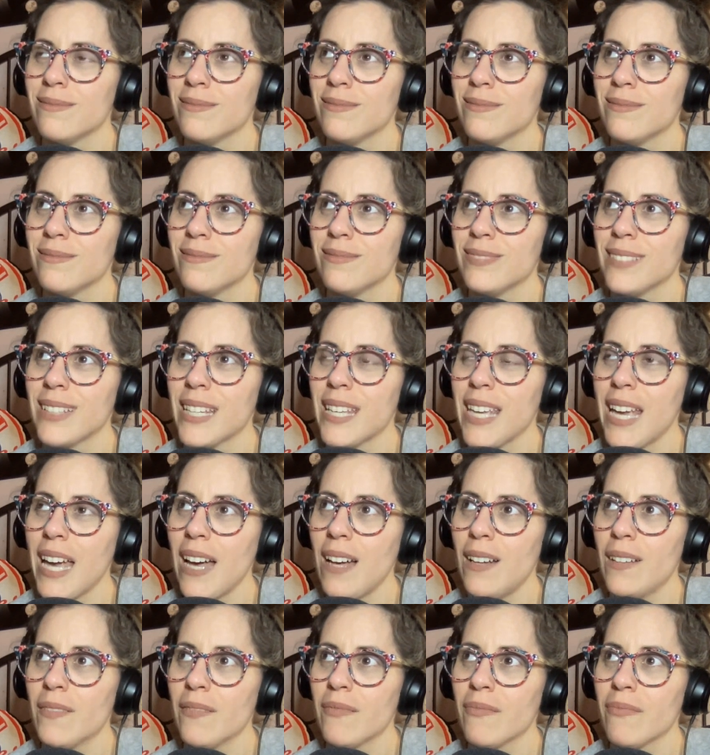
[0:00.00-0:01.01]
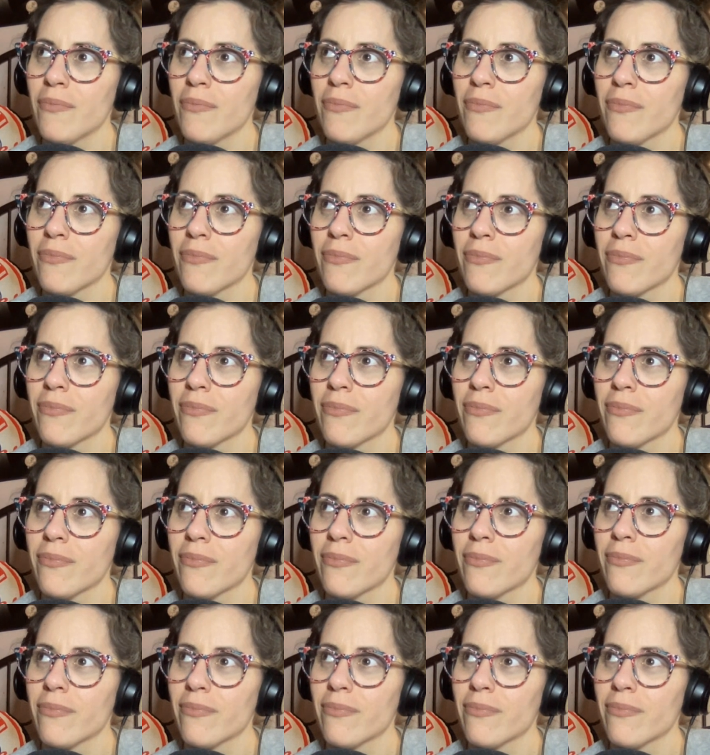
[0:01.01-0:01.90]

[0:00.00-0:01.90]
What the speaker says: Nothing is said.